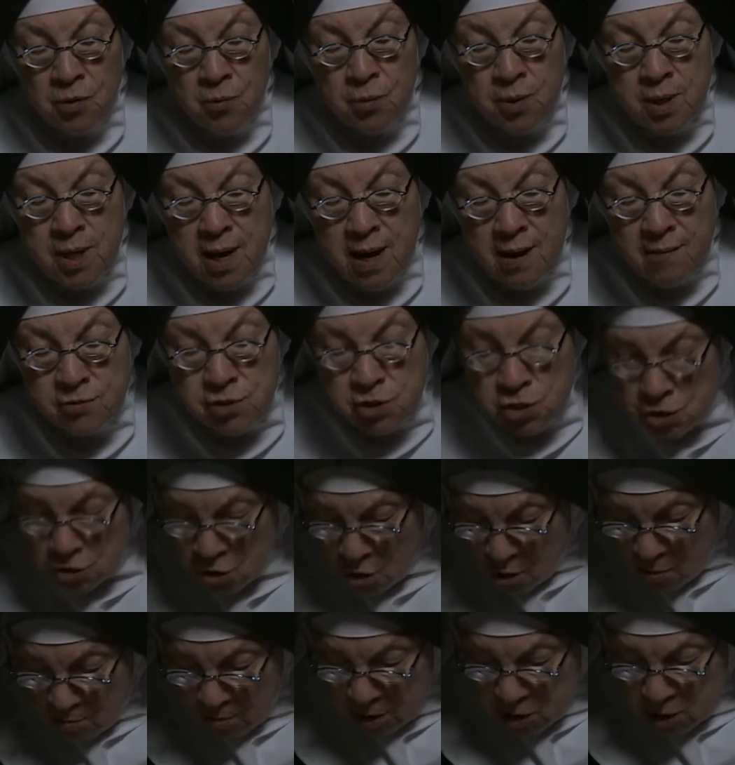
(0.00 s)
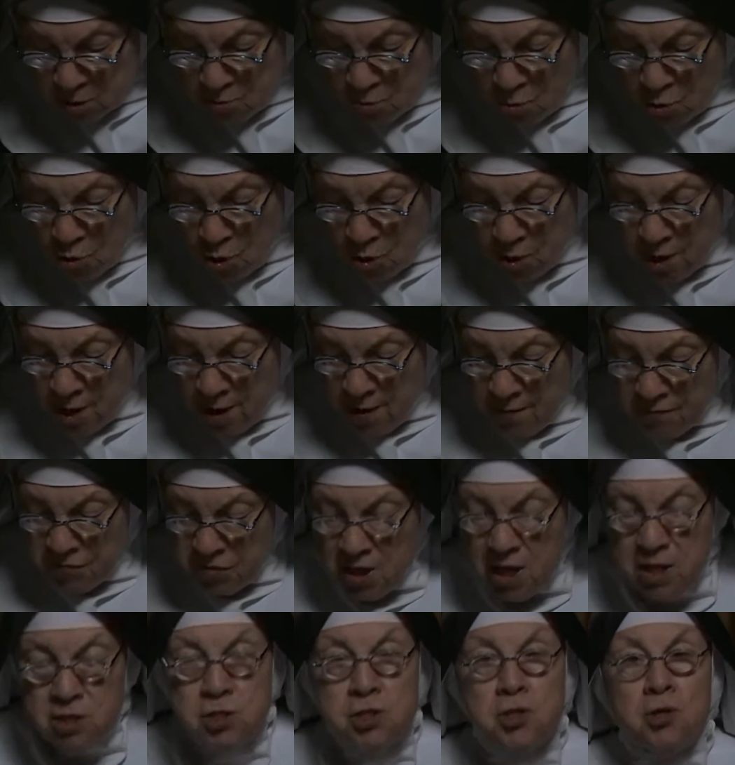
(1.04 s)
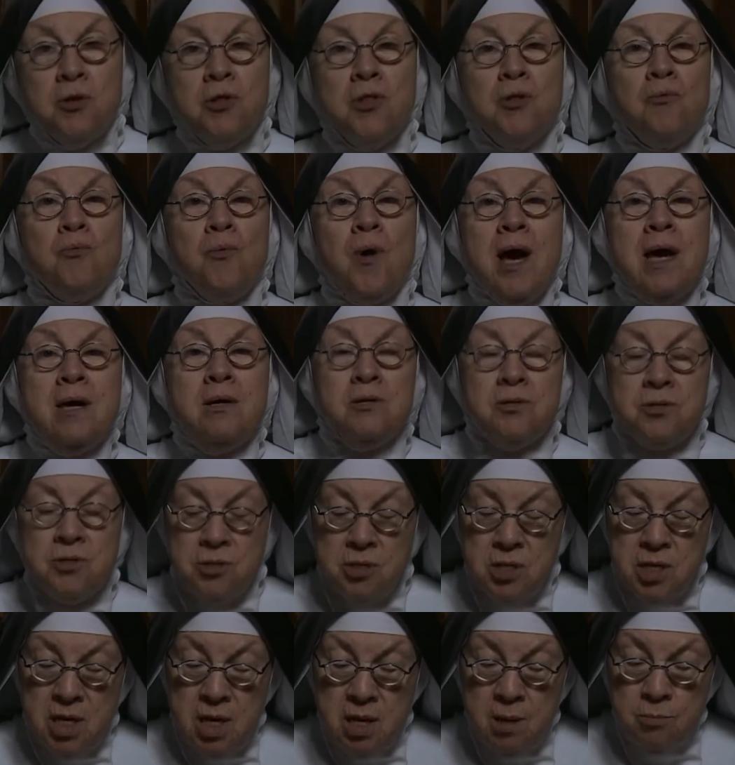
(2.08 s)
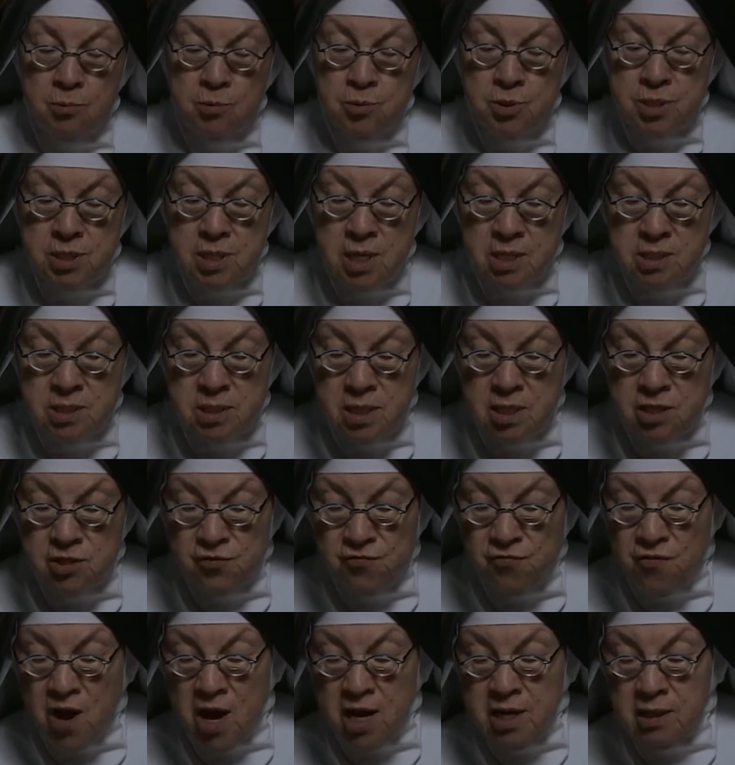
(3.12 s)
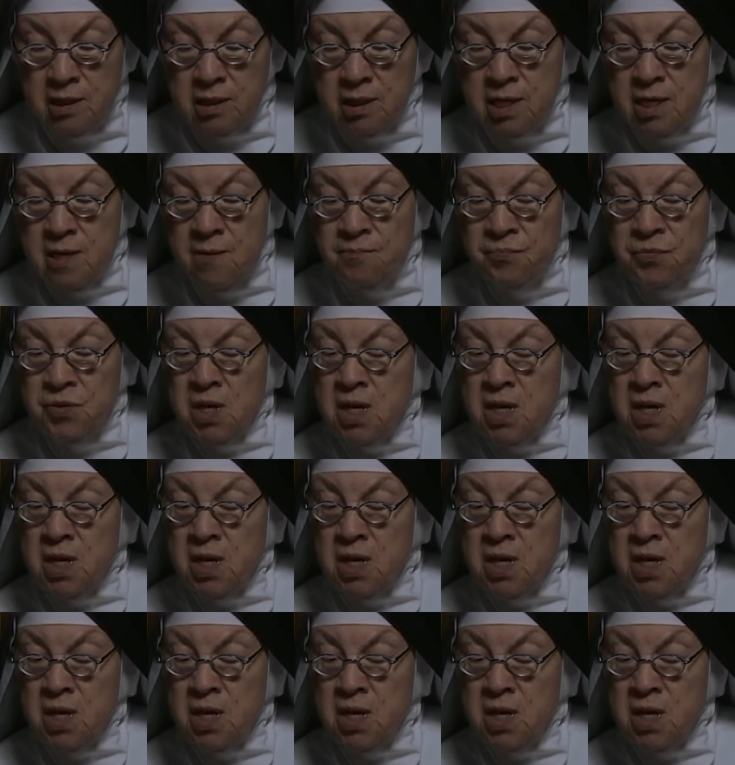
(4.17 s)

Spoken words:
We have so much more. And so the writer to the Hebrews says this finally.